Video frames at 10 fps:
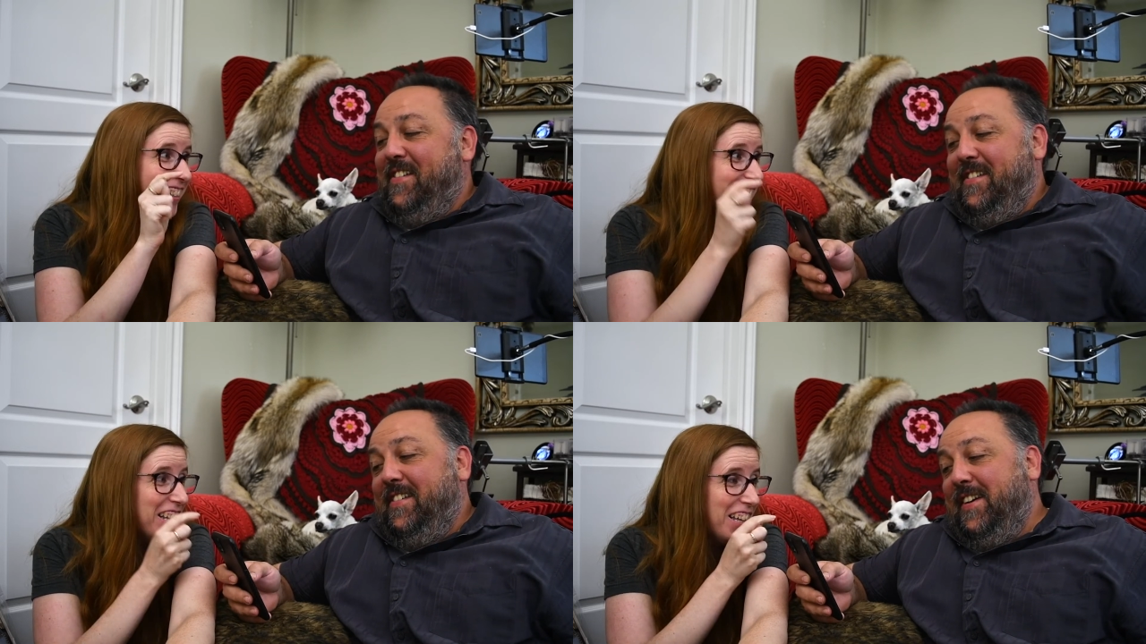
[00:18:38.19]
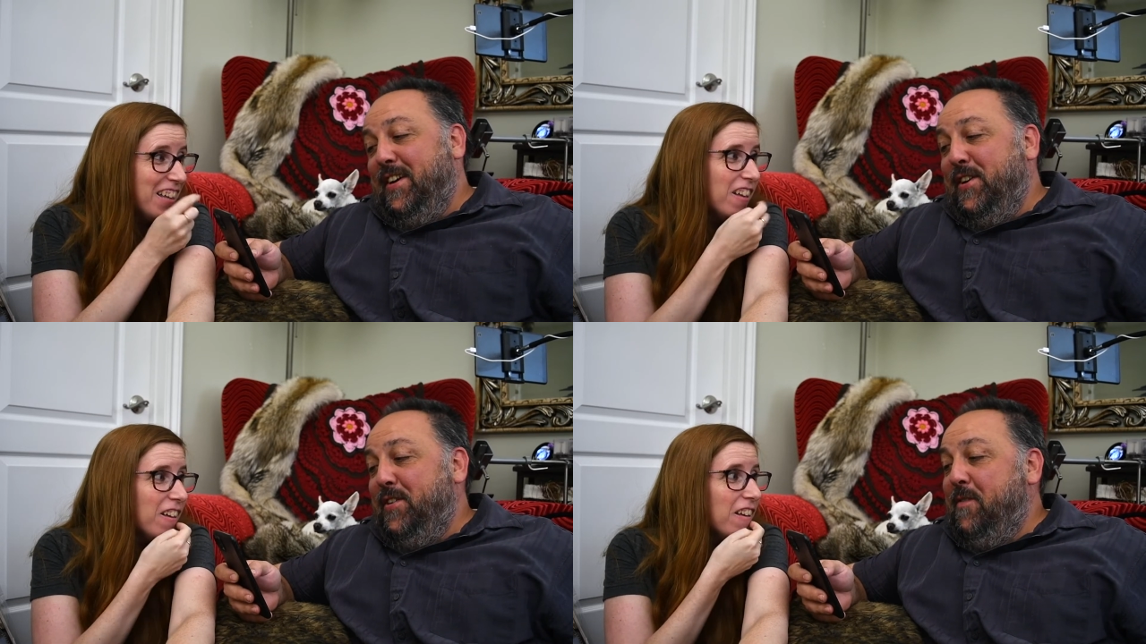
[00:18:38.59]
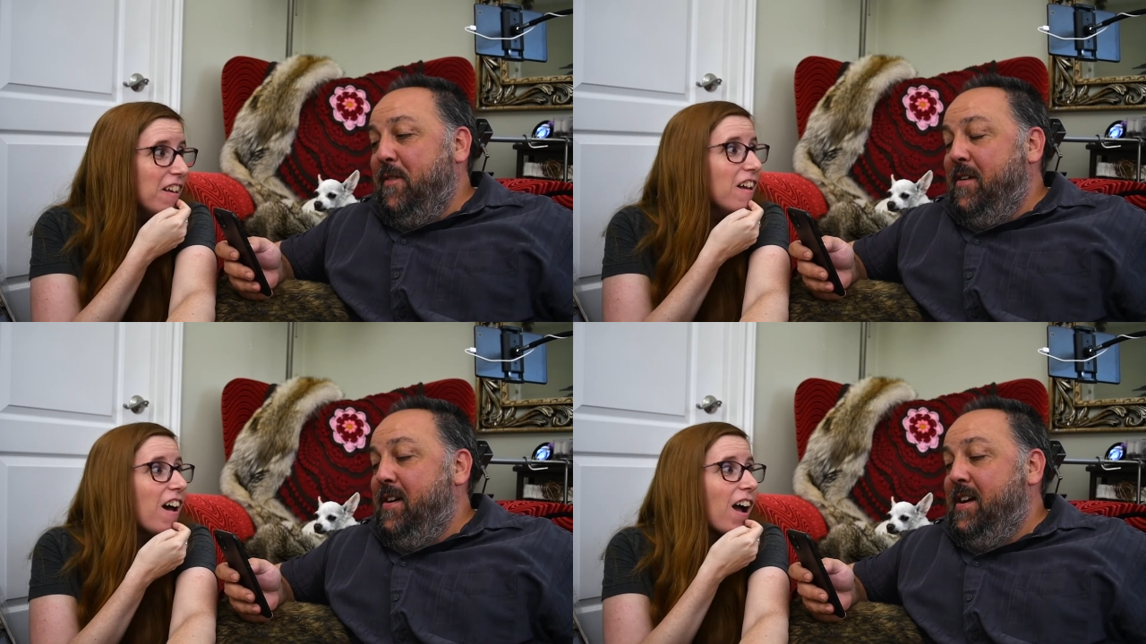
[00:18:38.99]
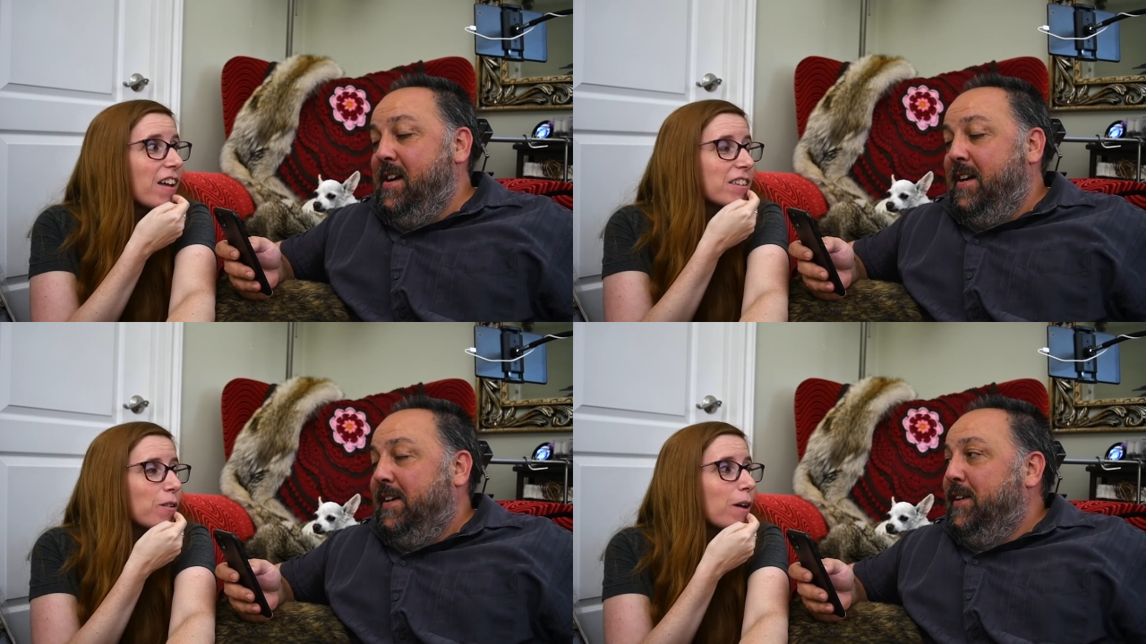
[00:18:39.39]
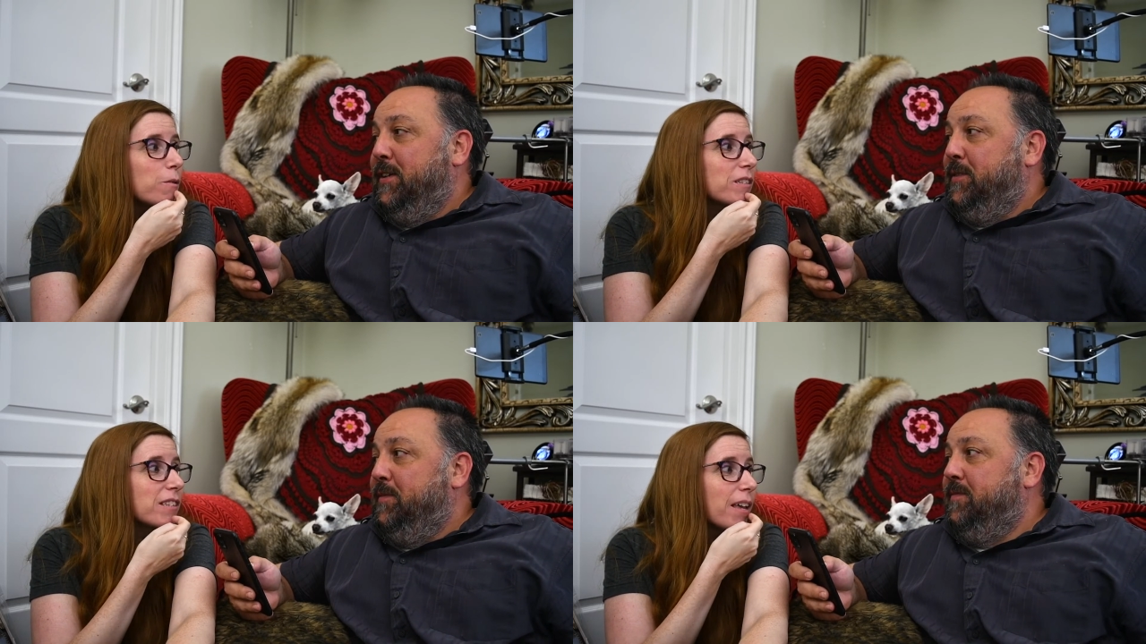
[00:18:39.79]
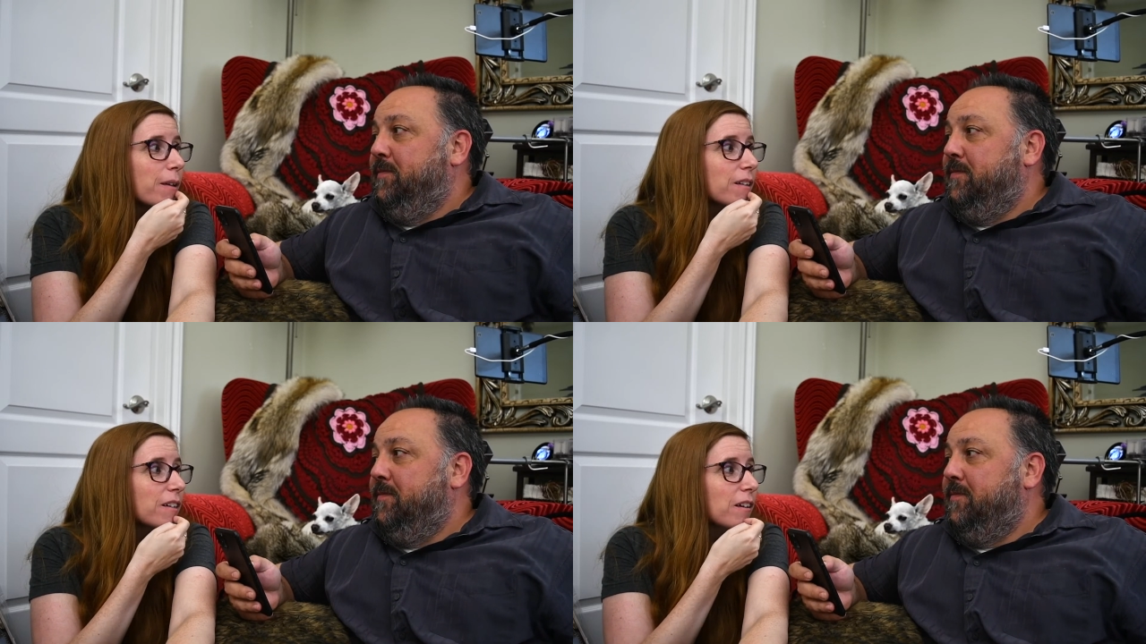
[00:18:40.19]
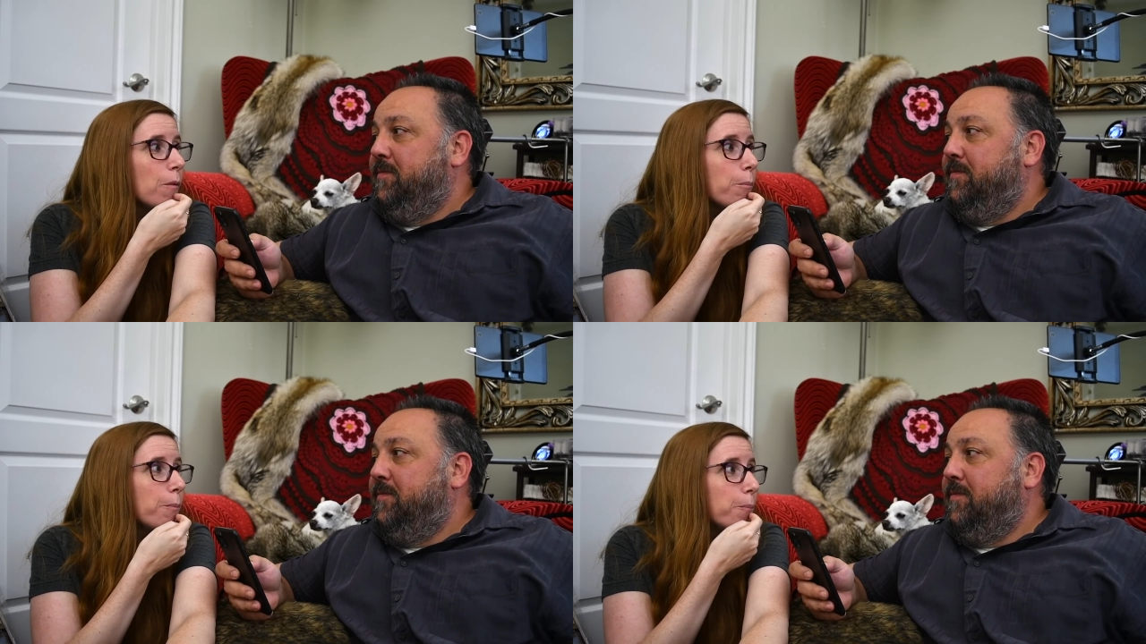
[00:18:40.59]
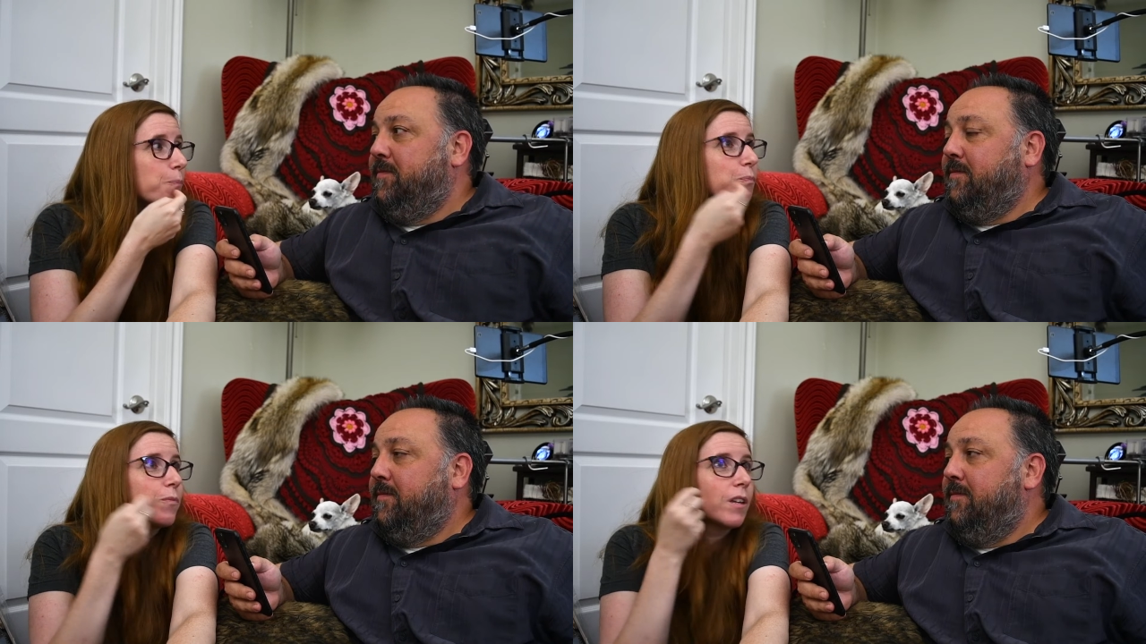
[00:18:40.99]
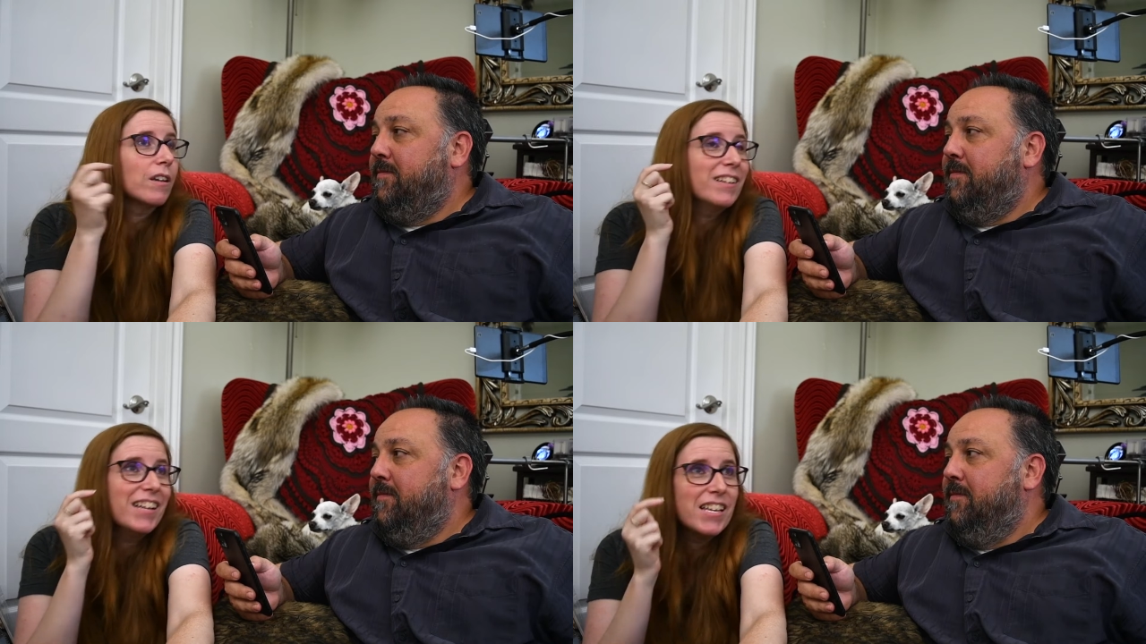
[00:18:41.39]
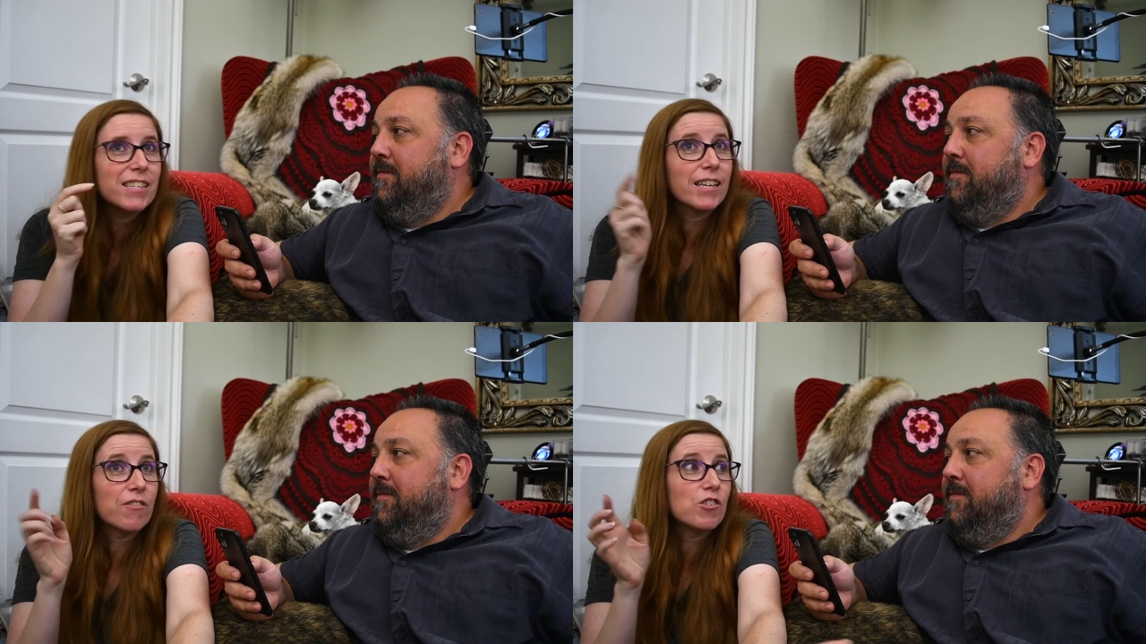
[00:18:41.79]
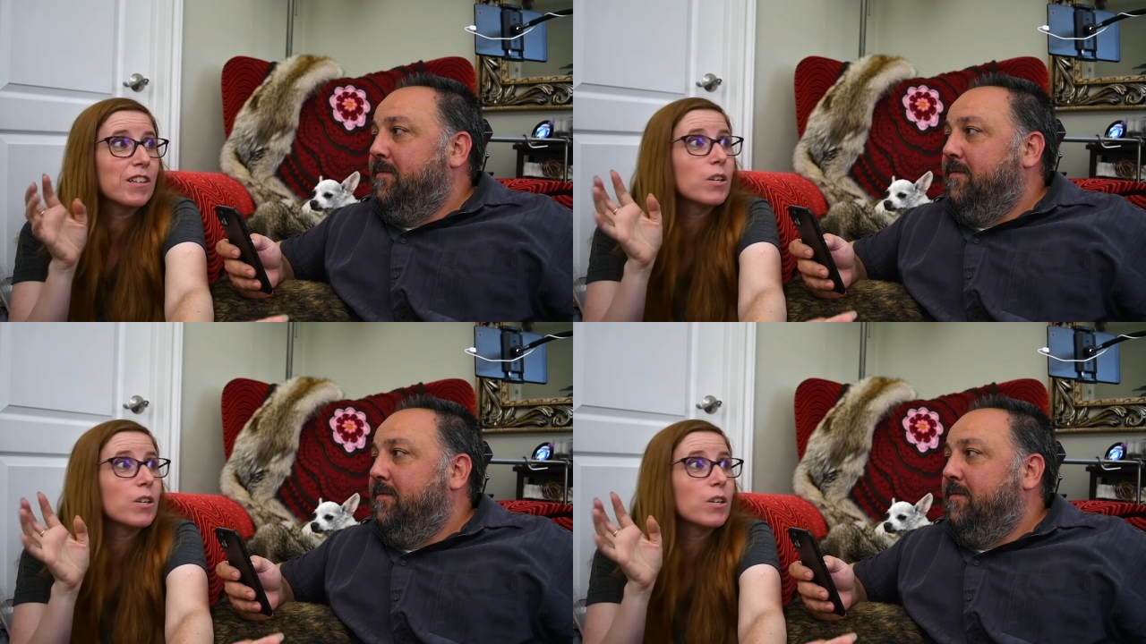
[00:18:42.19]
Speaker 1: okay. I I would say see if there's any